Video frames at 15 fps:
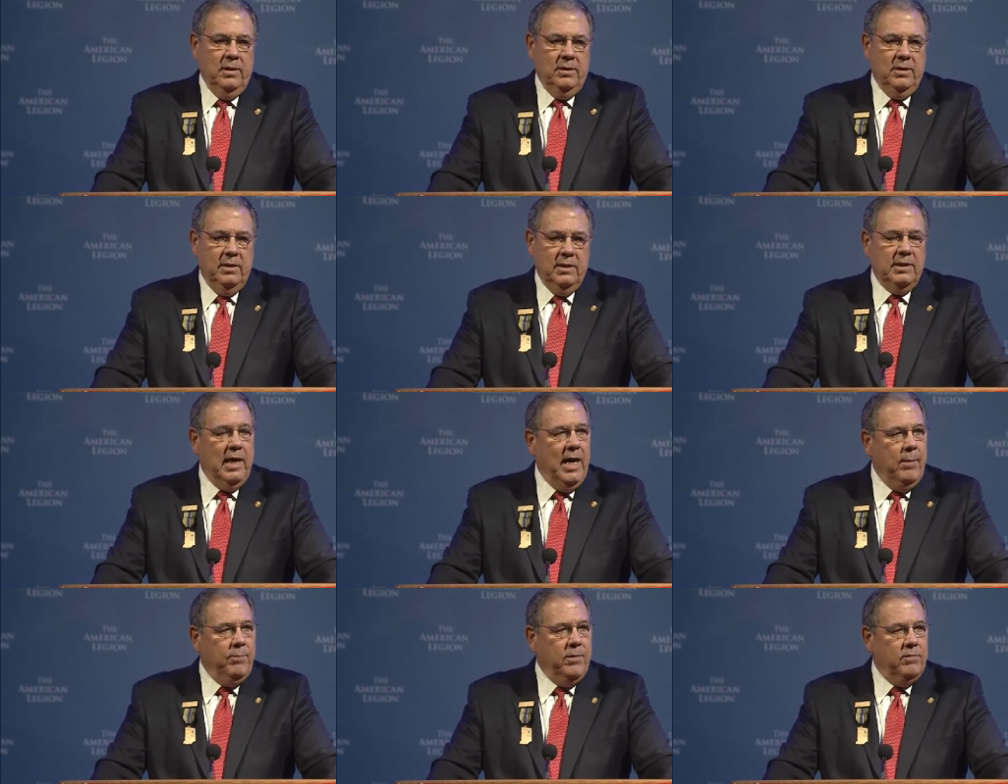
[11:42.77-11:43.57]
to the
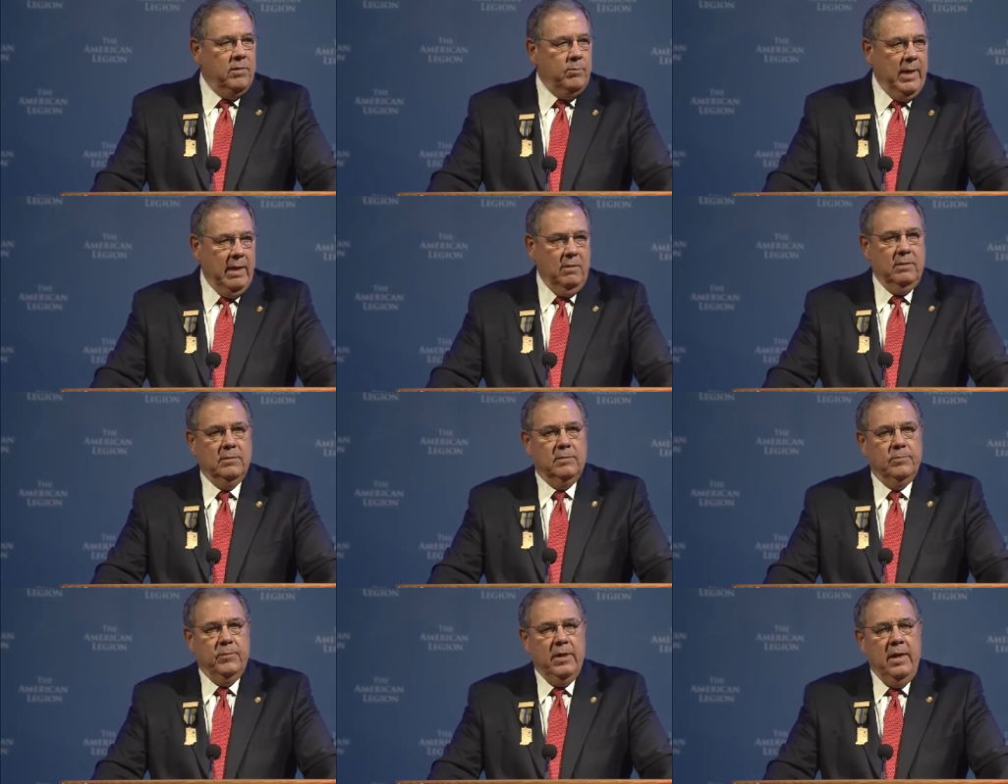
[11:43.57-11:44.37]
top of the mountain.
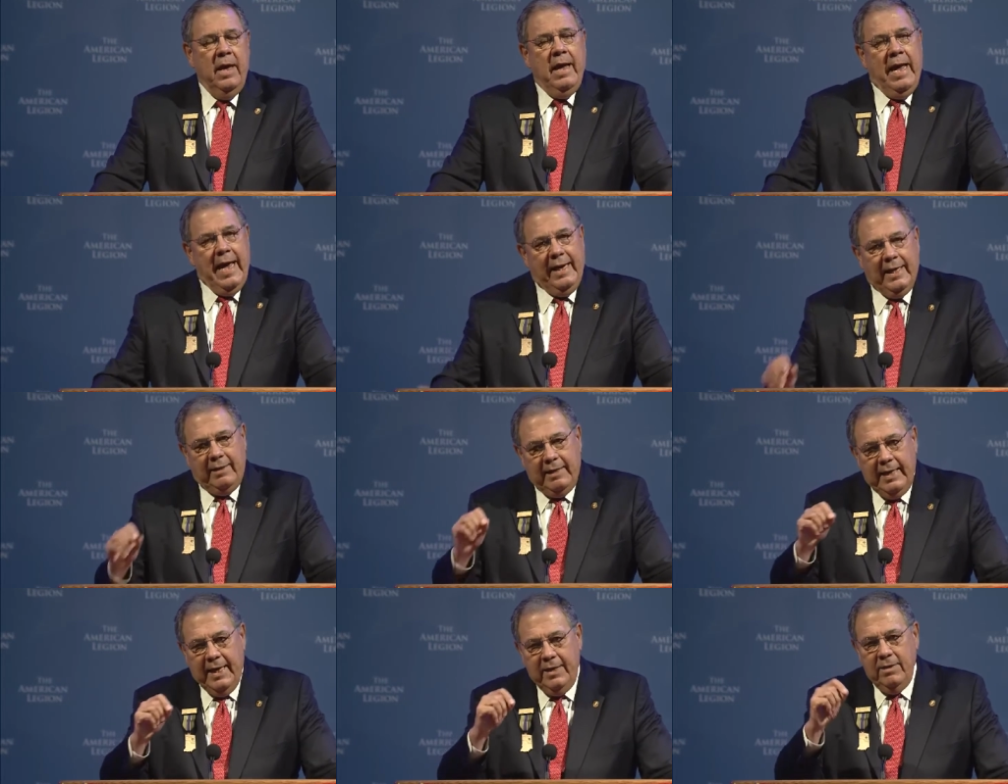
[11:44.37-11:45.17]
And at
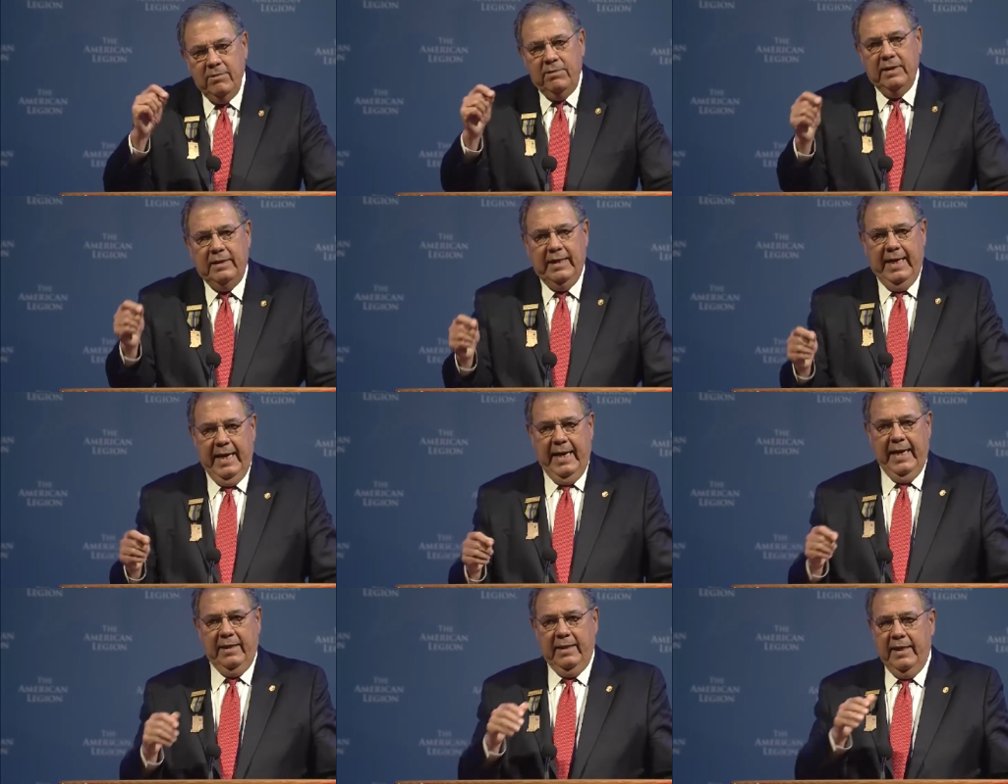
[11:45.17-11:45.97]
the end of the
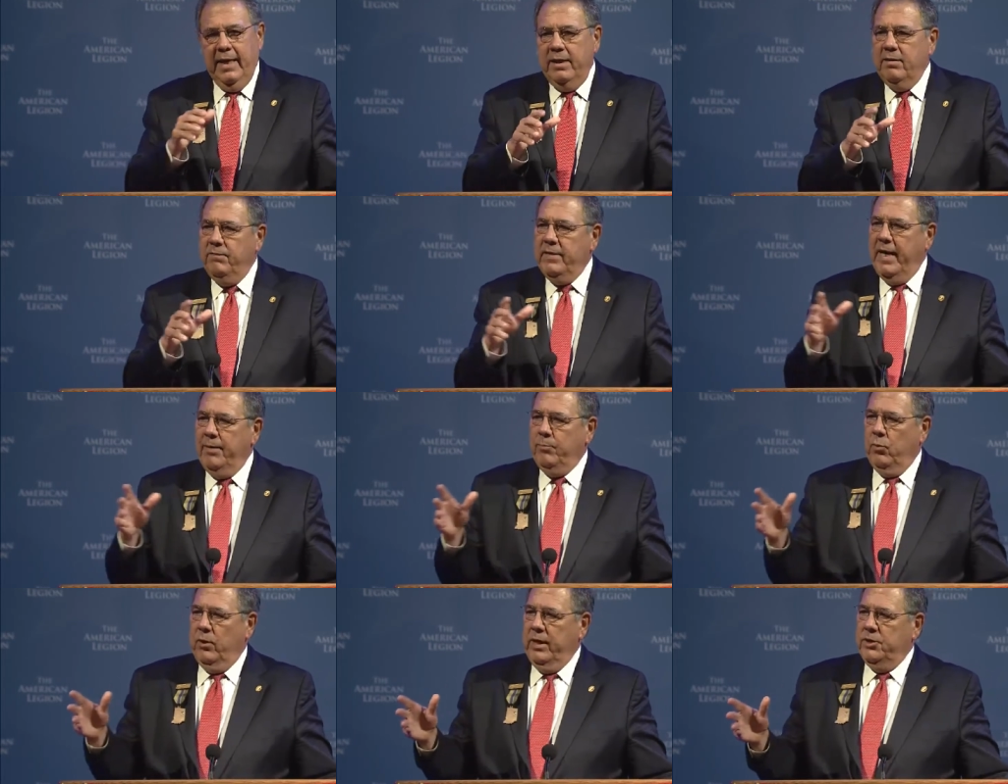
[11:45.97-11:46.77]
day, at the end of
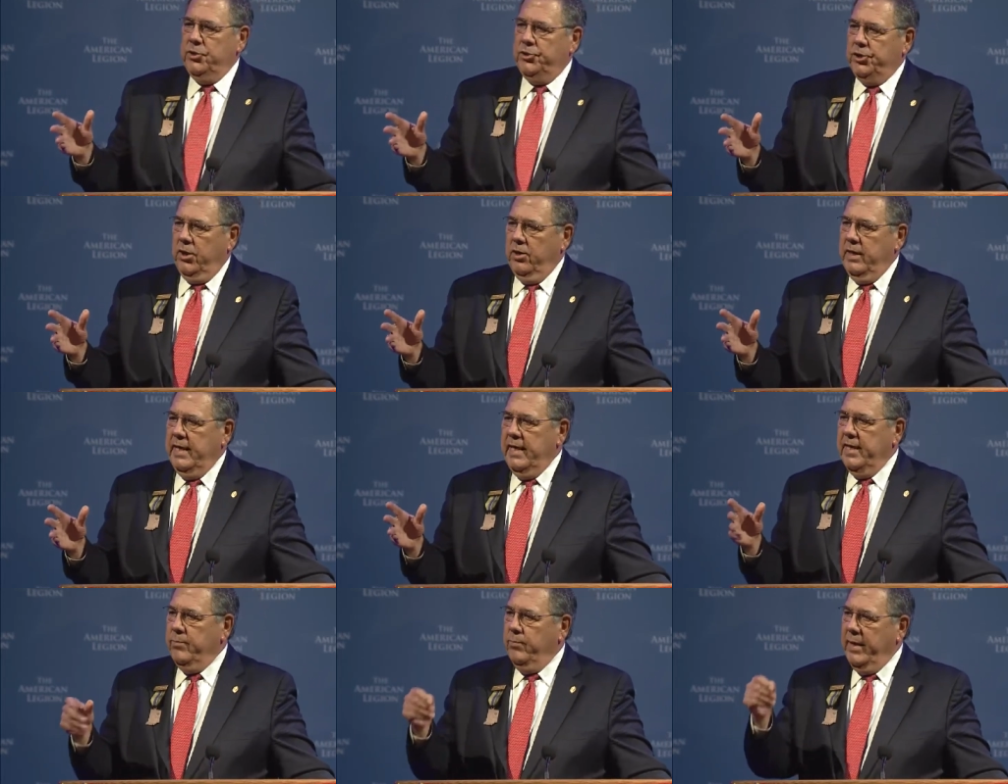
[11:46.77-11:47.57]
that boy's
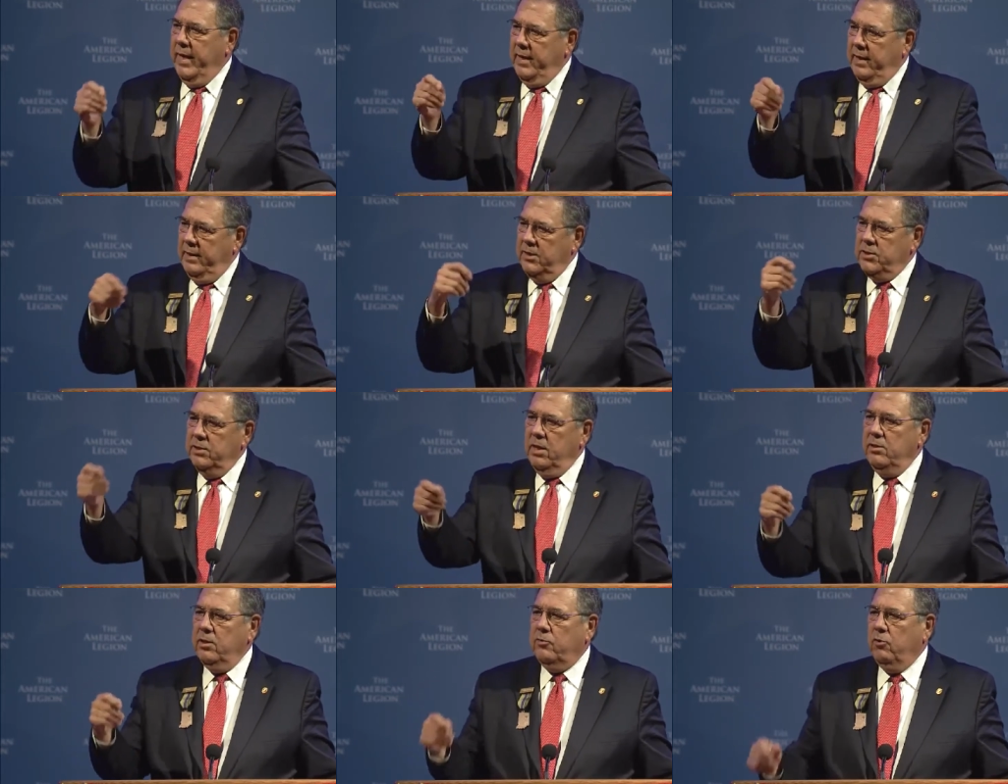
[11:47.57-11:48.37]
journey, embedded is
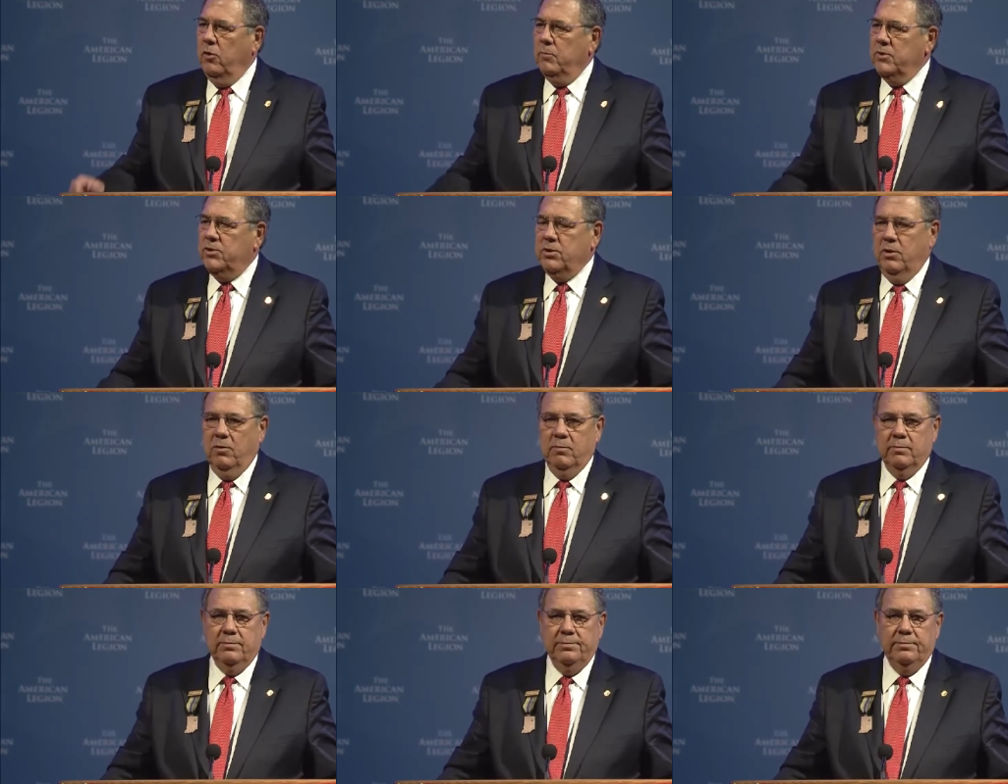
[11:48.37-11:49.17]
another
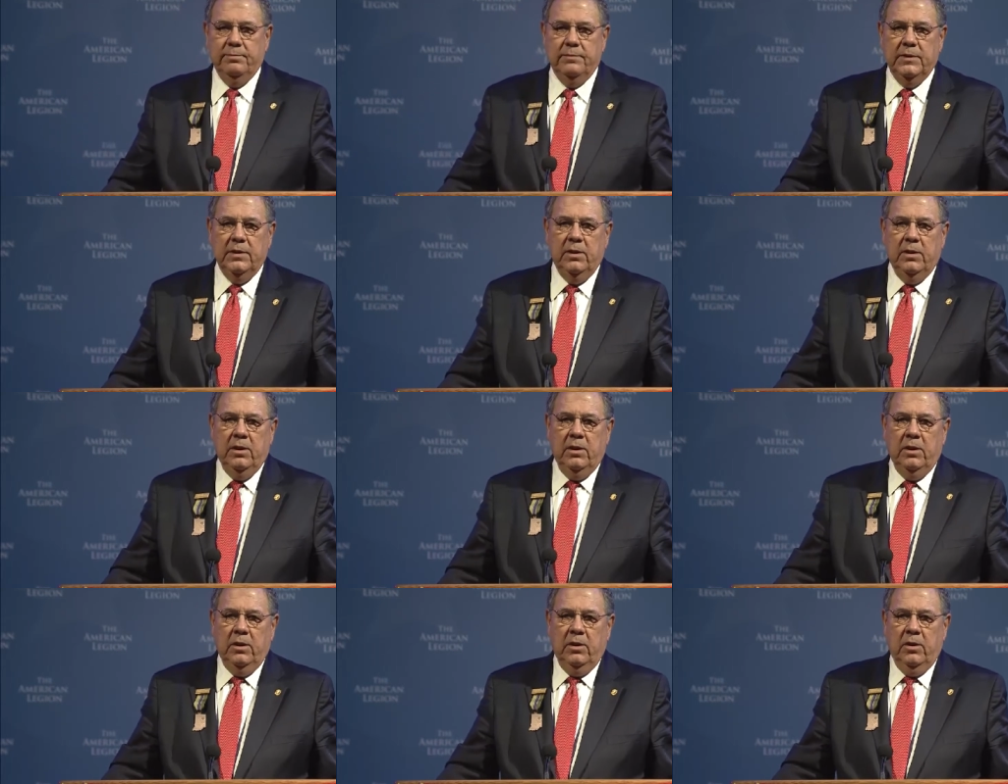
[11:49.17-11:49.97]
chromosome
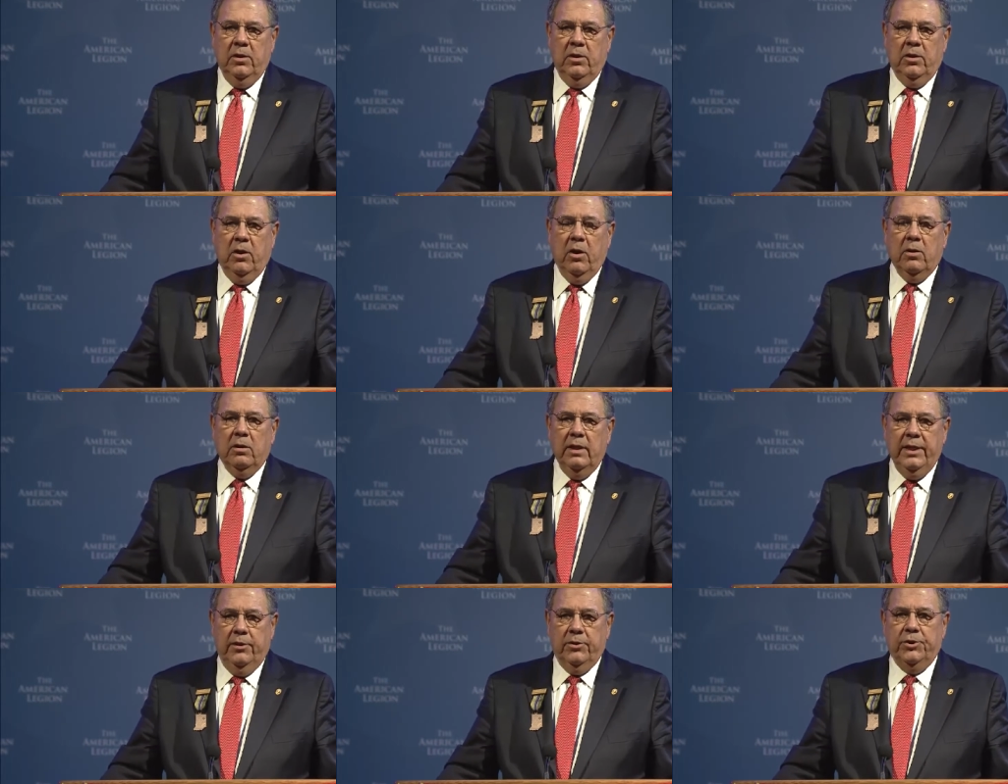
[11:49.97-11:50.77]
called
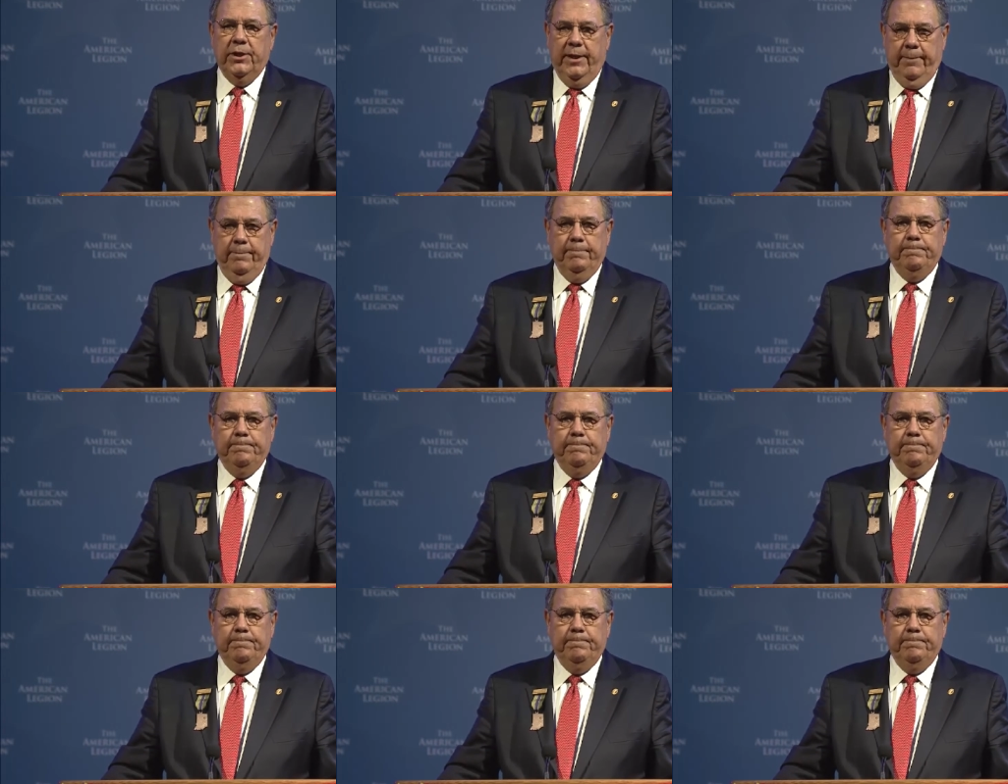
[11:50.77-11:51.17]
leadership.